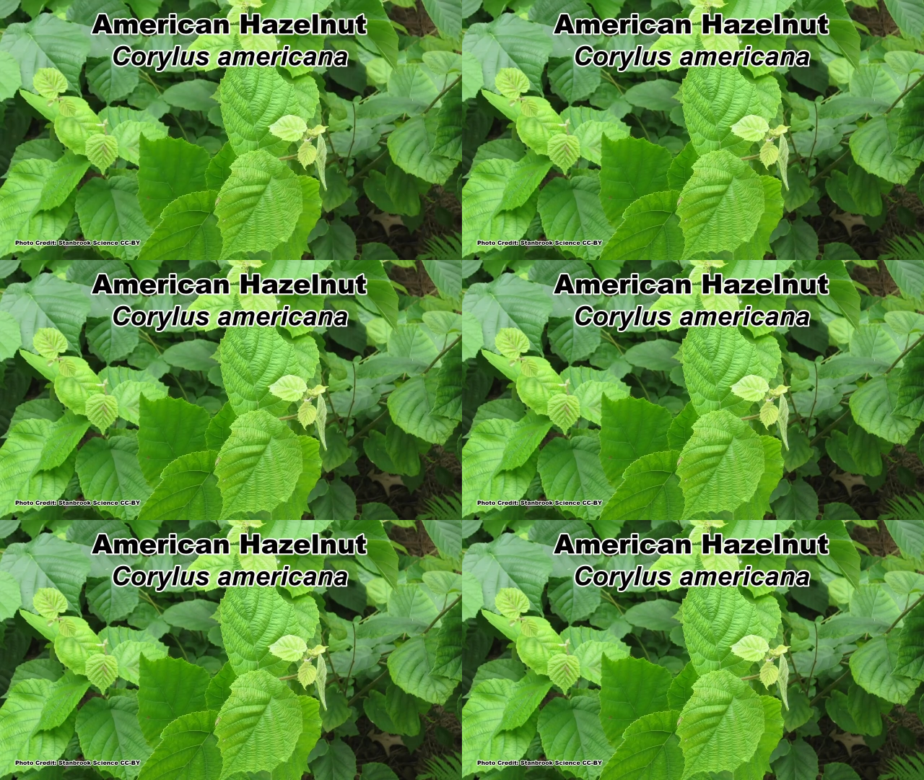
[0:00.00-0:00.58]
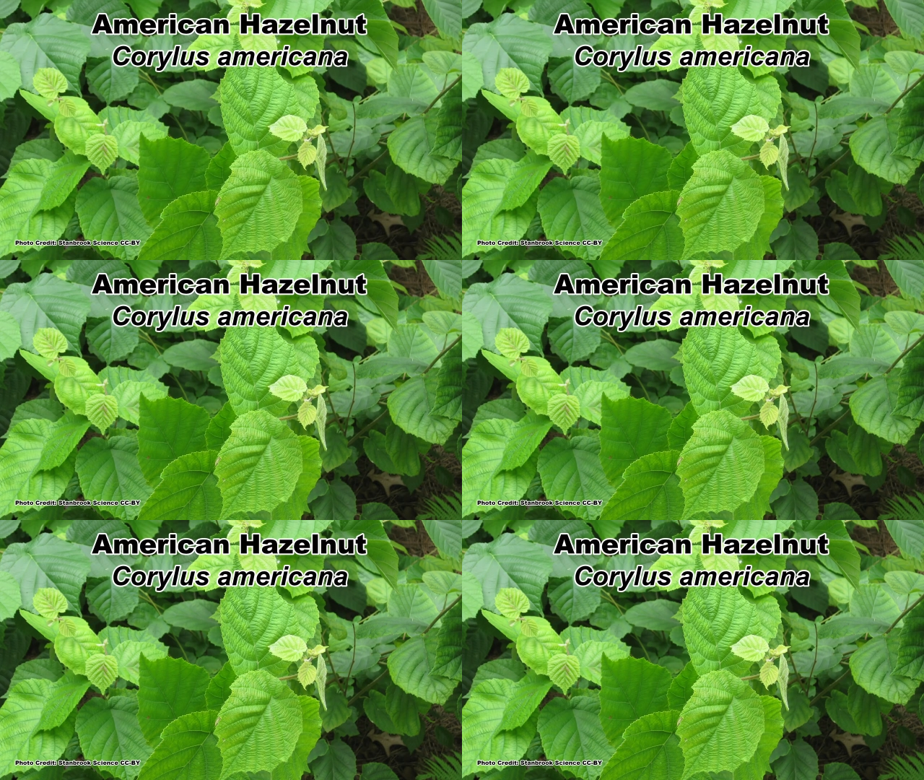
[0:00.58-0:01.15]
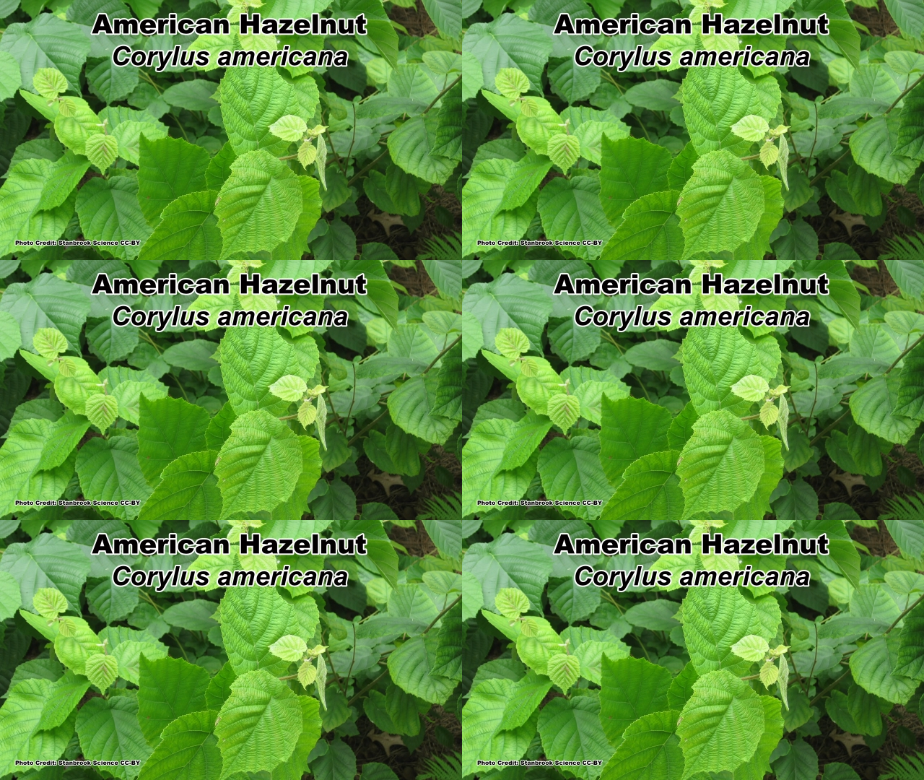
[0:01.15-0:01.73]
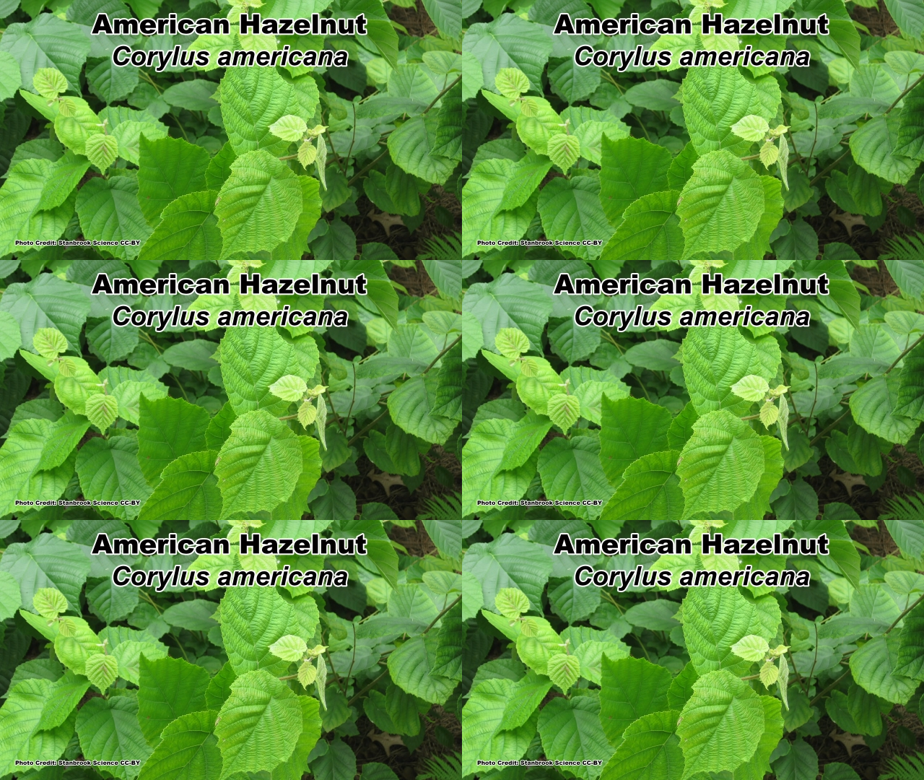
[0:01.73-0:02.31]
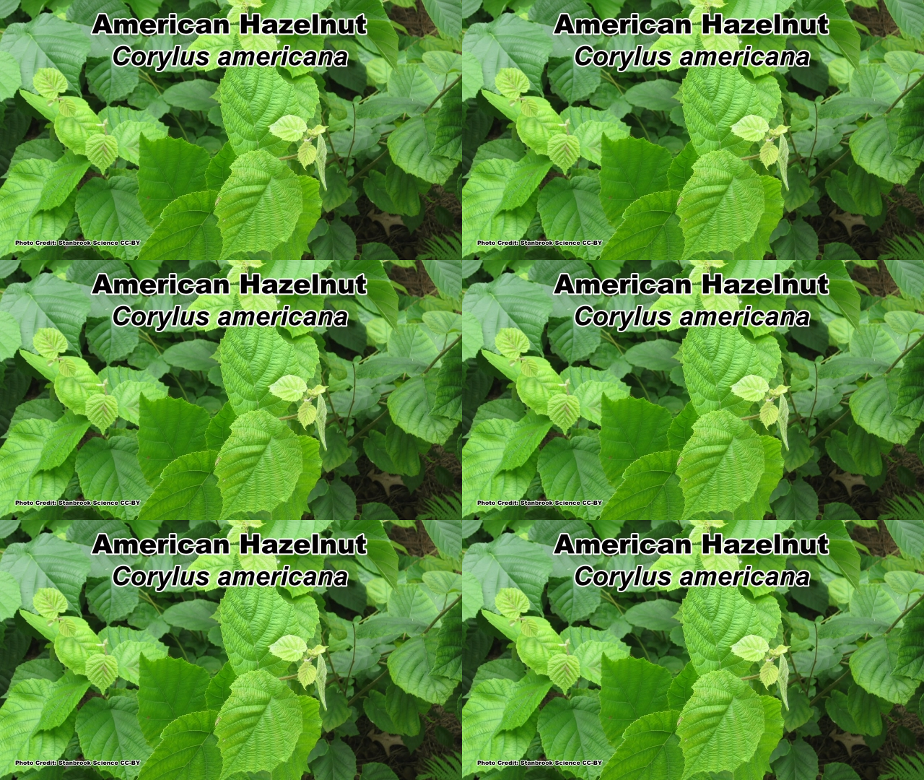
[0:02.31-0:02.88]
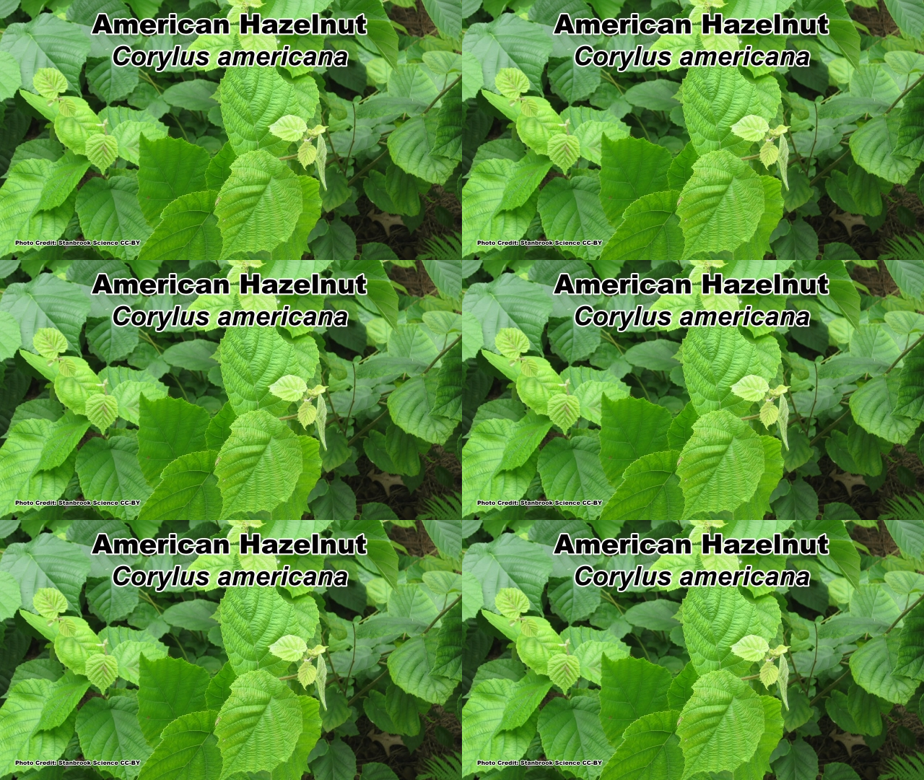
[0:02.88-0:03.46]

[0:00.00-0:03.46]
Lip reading: (no speaker visible)